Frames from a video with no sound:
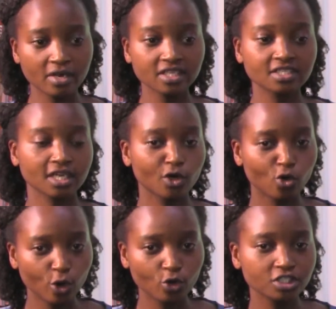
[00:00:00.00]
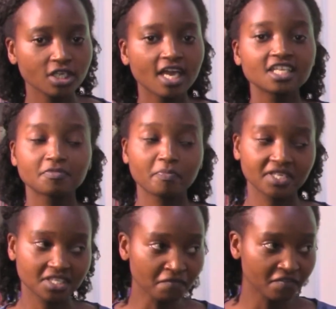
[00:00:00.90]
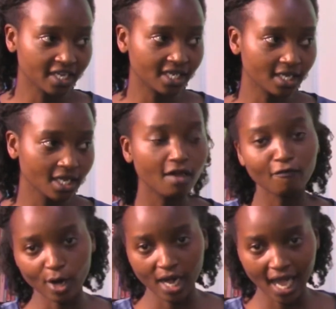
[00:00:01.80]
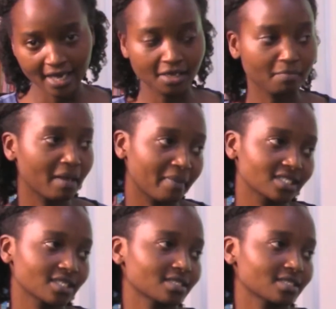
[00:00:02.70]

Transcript: technology specifically for learning purposes.